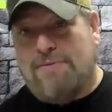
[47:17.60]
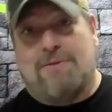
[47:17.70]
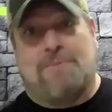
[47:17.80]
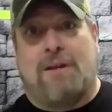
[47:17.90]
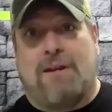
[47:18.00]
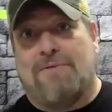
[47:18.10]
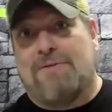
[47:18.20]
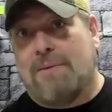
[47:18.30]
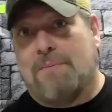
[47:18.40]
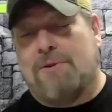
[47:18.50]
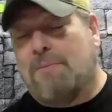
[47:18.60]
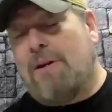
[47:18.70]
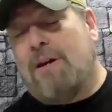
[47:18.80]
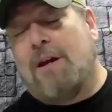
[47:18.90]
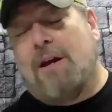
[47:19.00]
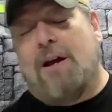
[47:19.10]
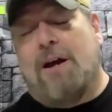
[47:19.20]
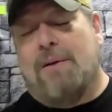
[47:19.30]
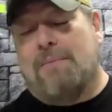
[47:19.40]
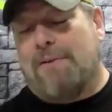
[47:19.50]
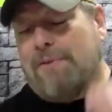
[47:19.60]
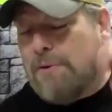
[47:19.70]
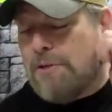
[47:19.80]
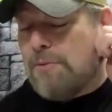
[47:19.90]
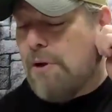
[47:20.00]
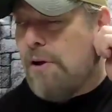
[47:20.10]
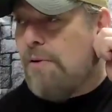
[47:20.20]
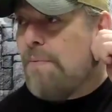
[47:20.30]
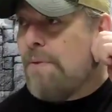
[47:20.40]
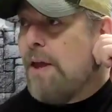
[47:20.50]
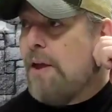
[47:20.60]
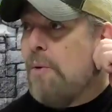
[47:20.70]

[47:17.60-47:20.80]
gives them to me every once in a while.